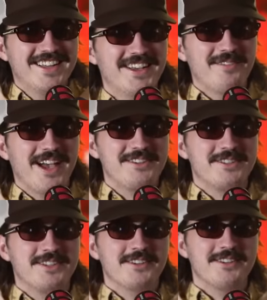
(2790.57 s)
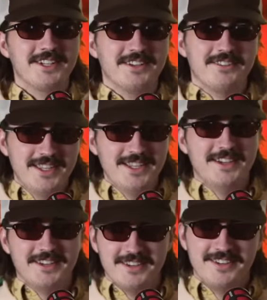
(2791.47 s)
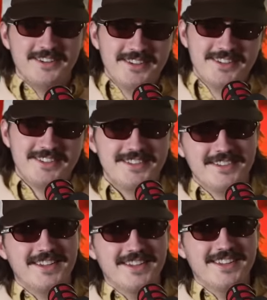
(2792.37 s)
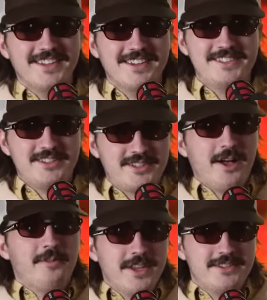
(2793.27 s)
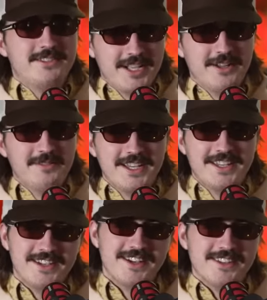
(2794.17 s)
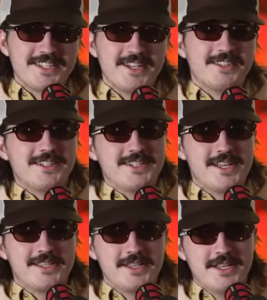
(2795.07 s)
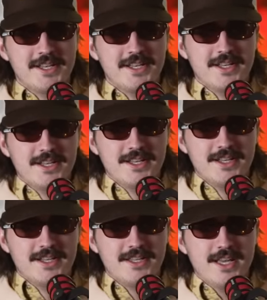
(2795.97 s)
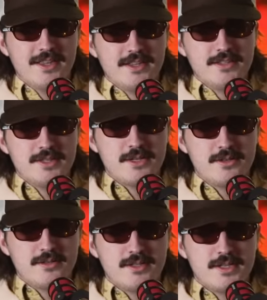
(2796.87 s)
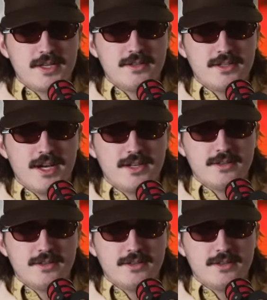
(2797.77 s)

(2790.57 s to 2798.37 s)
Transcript: imagine you're doing your thing on her, and she. Oh, just tell me, just tell me. You know, it's got to chase. Yeah. Yeah, that is interesting, kind of.